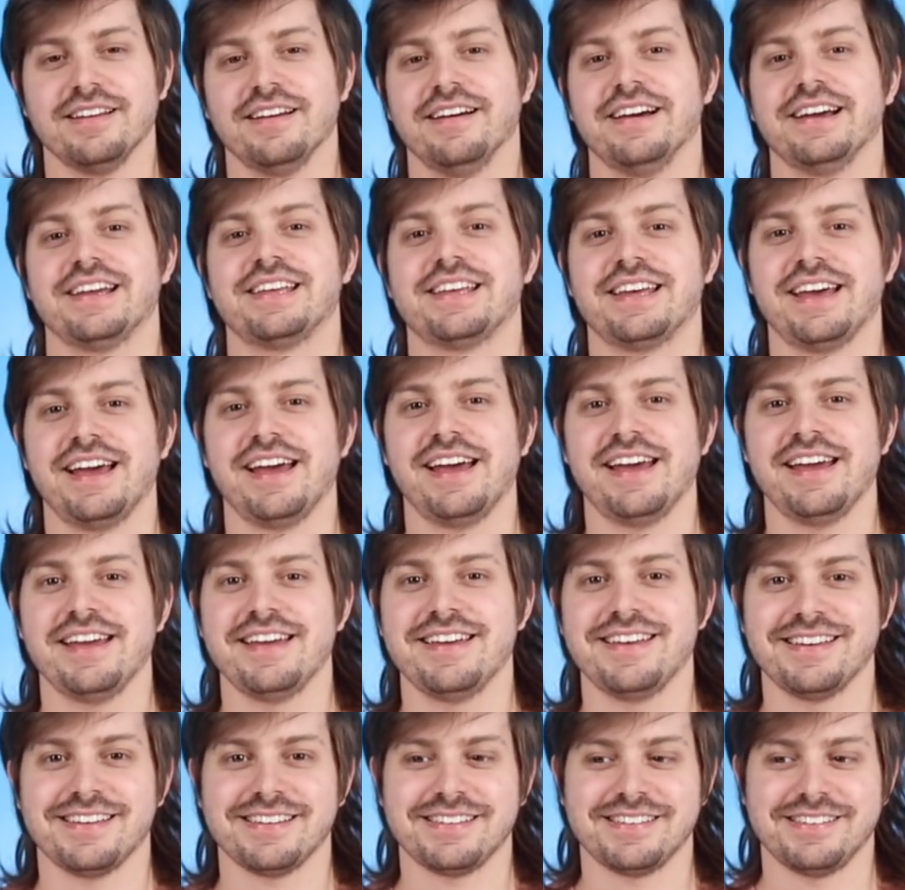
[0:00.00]

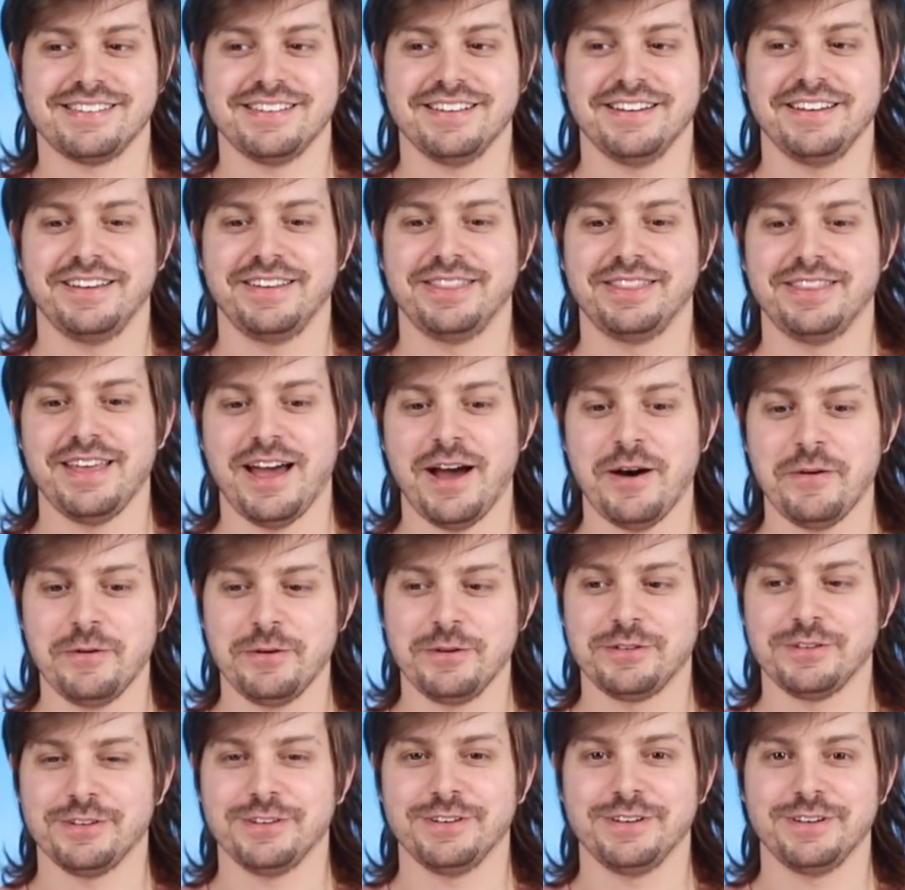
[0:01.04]
Okay, so that
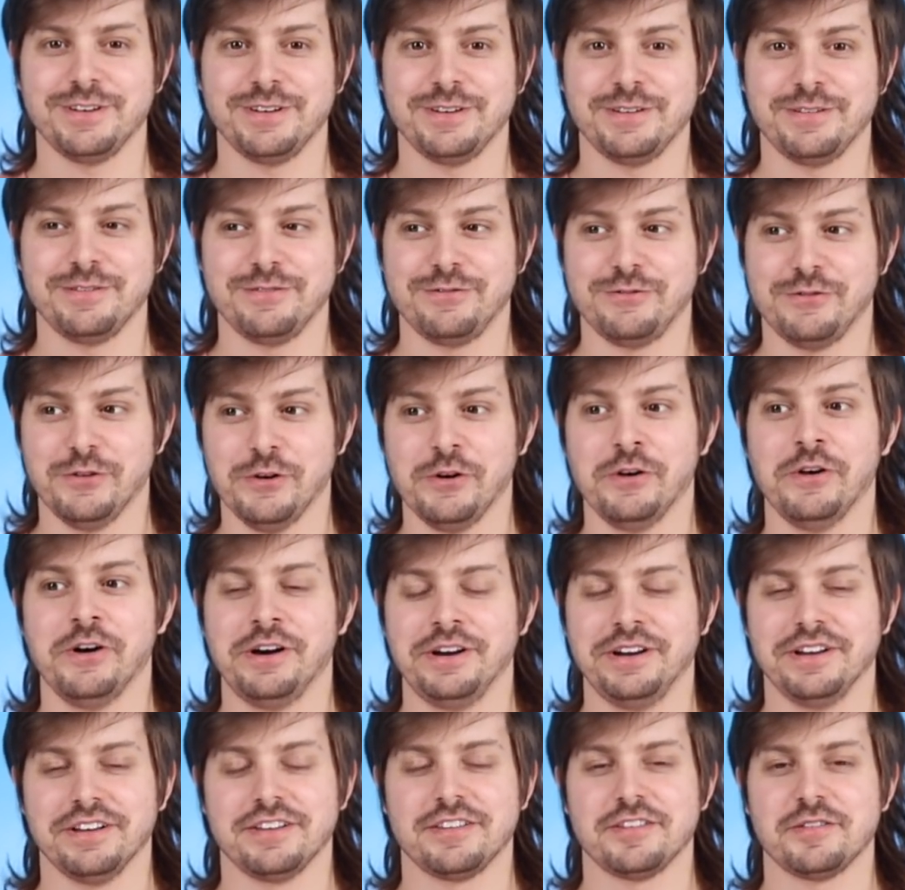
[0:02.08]
was a
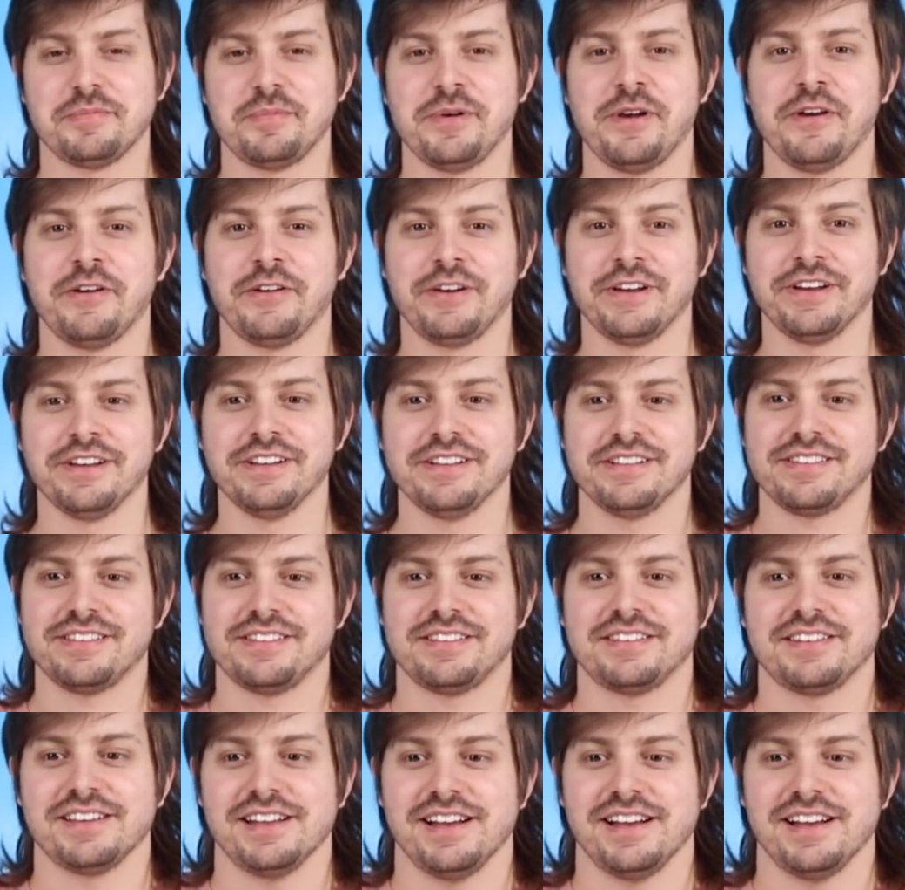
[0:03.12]
full-on experience.